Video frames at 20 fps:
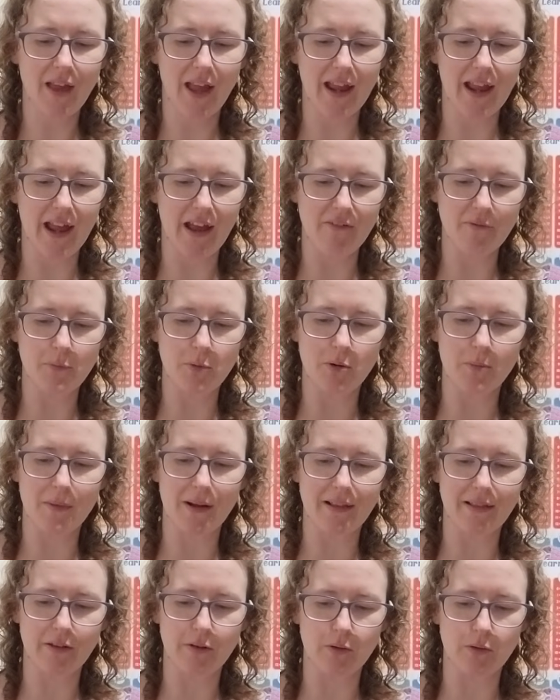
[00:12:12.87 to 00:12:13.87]
I have put
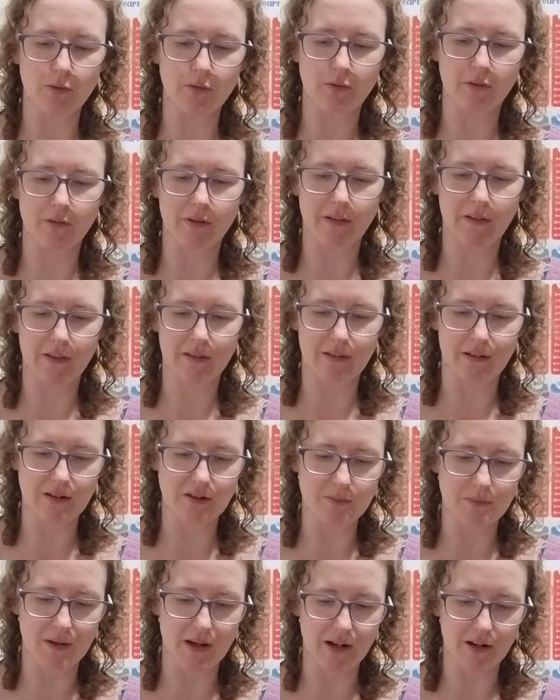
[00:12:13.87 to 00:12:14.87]
my little
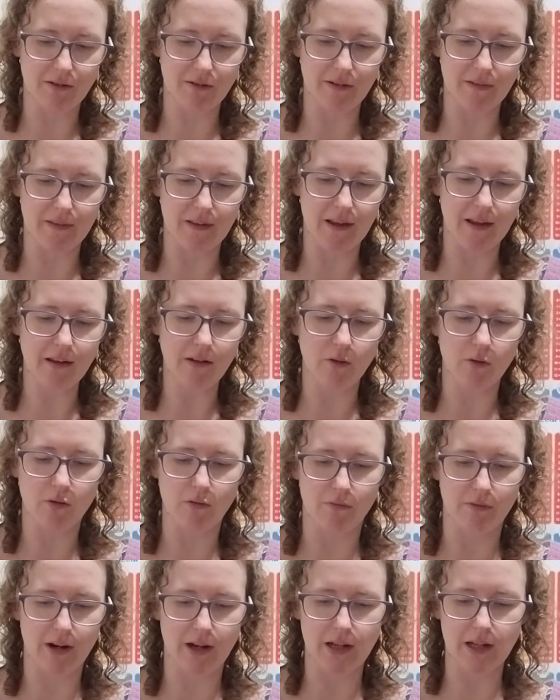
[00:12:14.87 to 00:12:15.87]
stitch marker in there
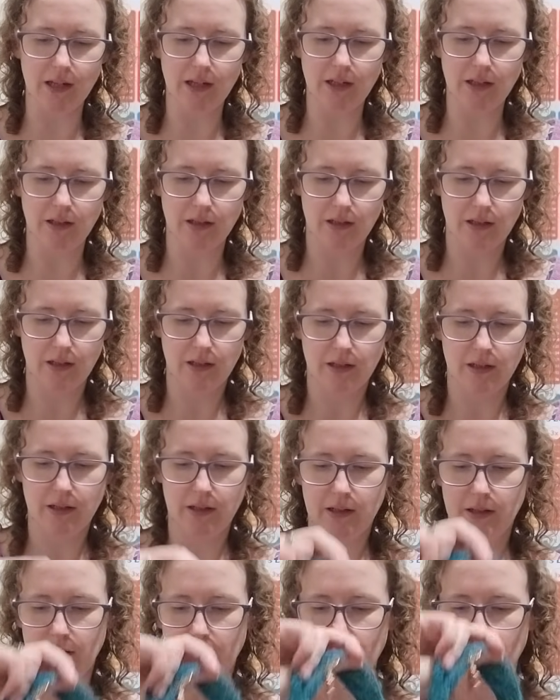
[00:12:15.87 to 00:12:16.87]
already.
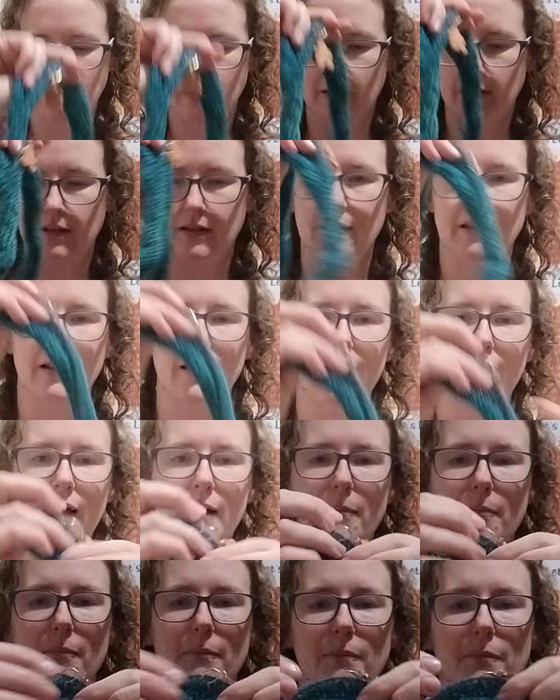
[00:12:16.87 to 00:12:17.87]

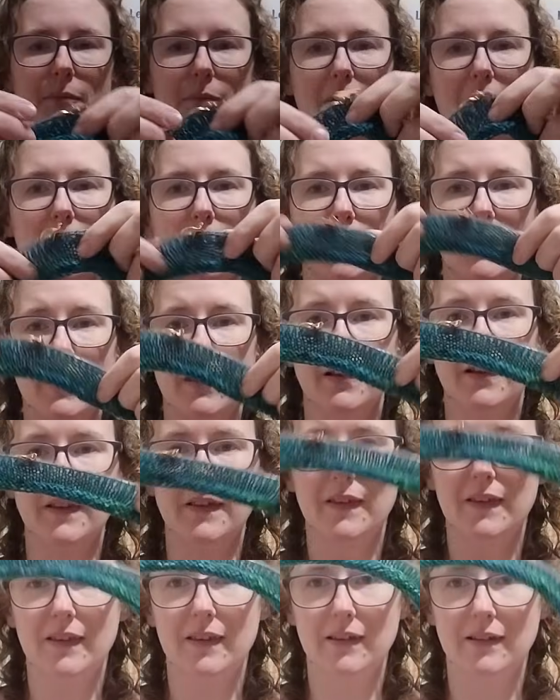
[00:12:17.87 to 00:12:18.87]
But
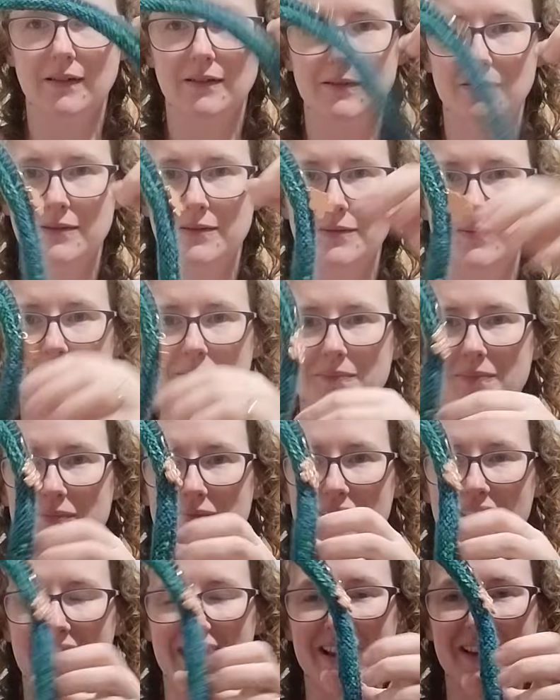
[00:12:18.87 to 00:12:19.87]
this
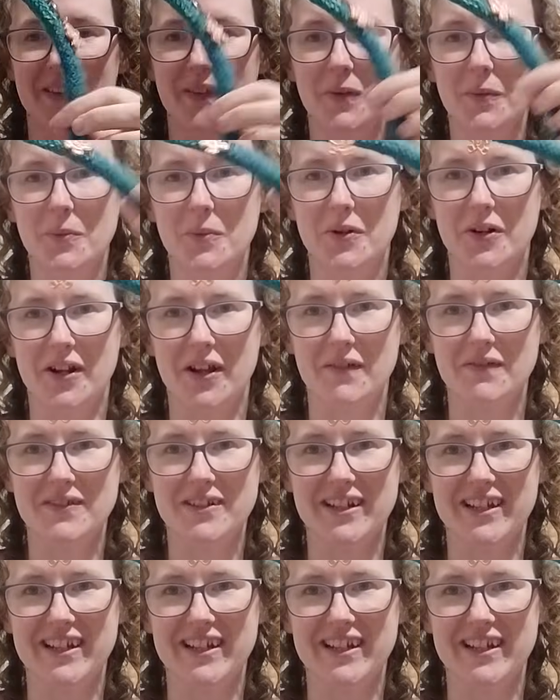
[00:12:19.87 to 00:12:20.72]
is what I've